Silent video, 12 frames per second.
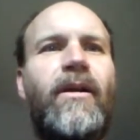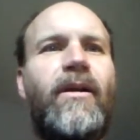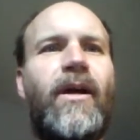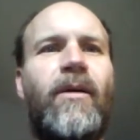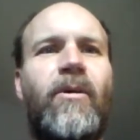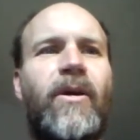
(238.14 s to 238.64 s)

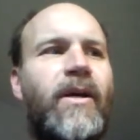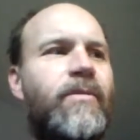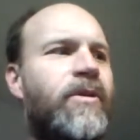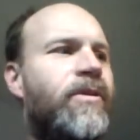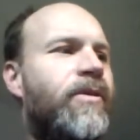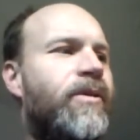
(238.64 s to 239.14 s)
I woke up
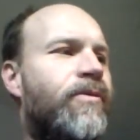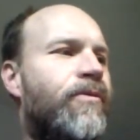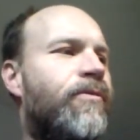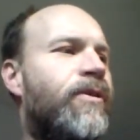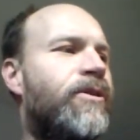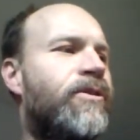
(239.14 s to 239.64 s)
to do this for
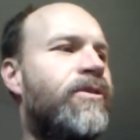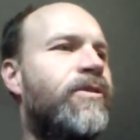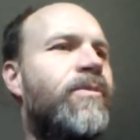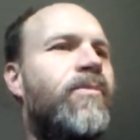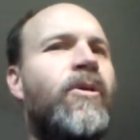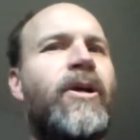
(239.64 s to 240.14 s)
fiction,
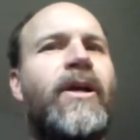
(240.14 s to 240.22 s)
to bring